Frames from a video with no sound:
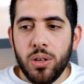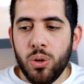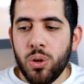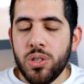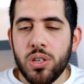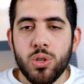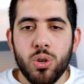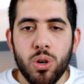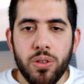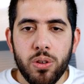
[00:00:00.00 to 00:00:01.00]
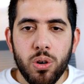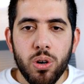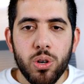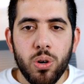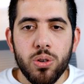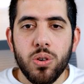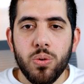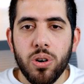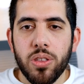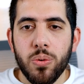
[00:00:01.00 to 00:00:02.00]
you don't just talk the talk, you also
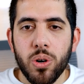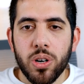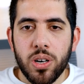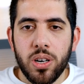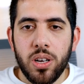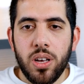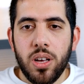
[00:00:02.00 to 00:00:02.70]
walk the walk.